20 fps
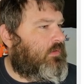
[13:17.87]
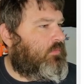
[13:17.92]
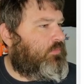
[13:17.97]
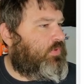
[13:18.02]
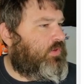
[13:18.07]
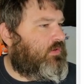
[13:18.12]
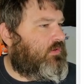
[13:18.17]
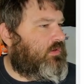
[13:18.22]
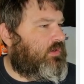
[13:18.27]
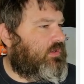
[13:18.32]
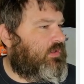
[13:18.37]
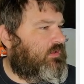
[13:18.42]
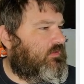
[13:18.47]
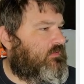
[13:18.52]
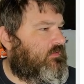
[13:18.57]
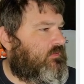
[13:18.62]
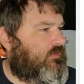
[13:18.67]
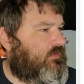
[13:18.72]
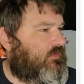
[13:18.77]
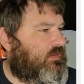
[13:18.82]

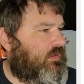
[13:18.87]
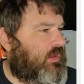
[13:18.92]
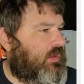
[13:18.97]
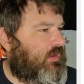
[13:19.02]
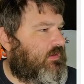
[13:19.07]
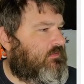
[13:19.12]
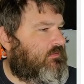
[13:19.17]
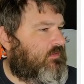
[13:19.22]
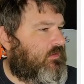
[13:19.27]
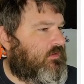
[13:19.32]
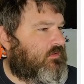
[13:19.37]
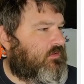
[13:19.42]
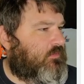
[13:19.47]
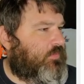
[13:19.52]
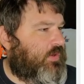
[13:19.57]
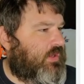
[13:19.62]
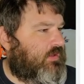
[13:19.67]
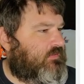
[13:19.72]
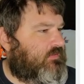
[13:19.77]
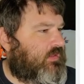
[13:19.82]
Abilities, yeah, talked
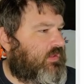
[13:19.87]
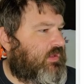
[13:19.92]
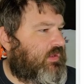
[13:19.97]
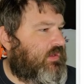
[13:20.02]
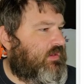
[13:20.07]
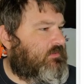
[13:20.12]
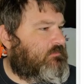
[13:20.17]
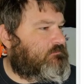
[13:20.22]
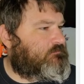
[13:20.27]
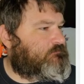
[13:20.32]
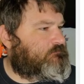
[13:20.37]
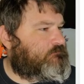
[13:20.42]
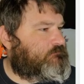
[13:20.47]
about that.